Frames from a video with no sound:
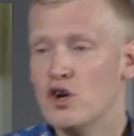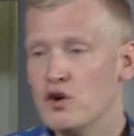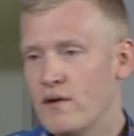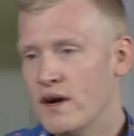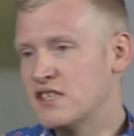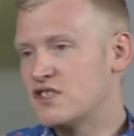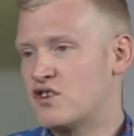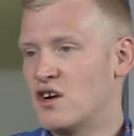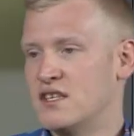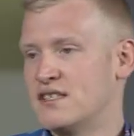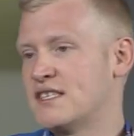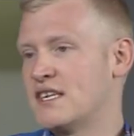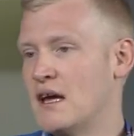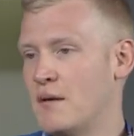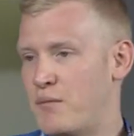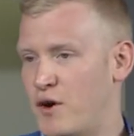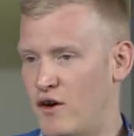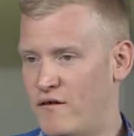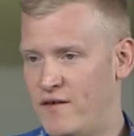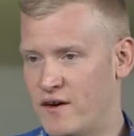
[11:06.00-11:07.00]
to restaurants to
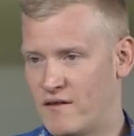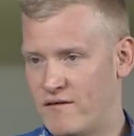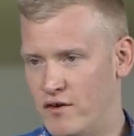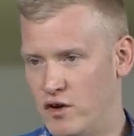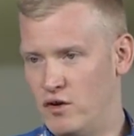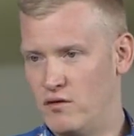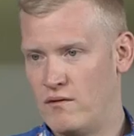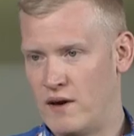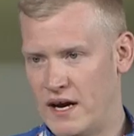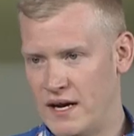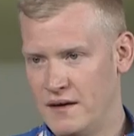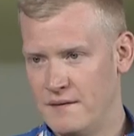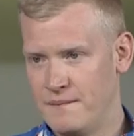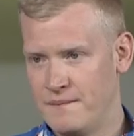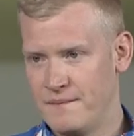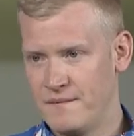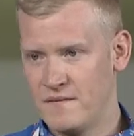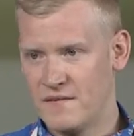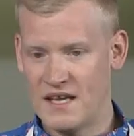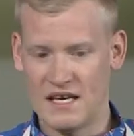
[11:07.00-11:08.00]
get perfect food, right?
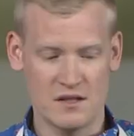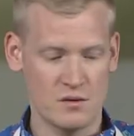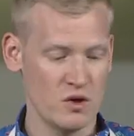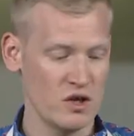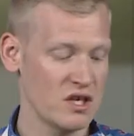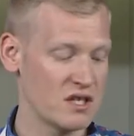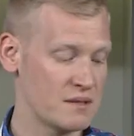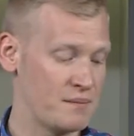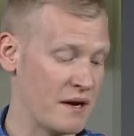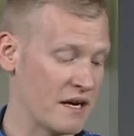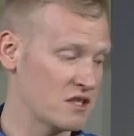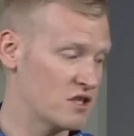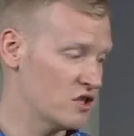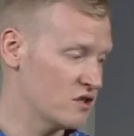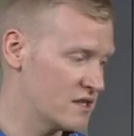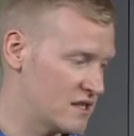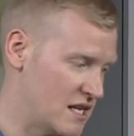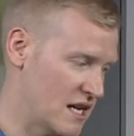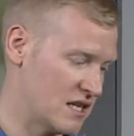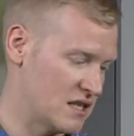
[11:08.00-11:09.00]
That's where you expect your
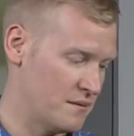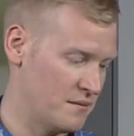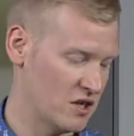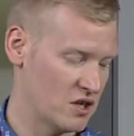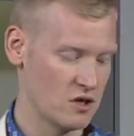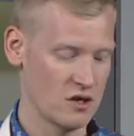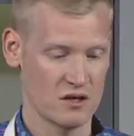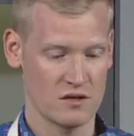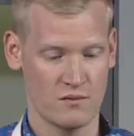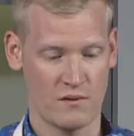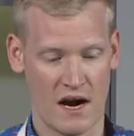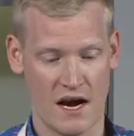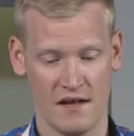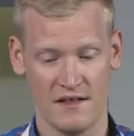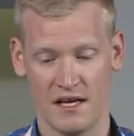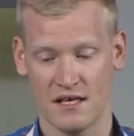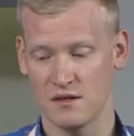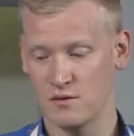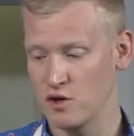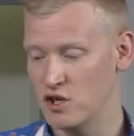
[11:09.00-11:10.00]
steak to be cooked right.
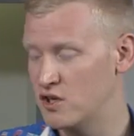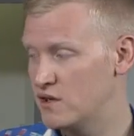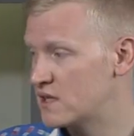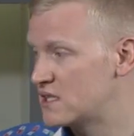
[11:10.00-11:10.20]
That's where you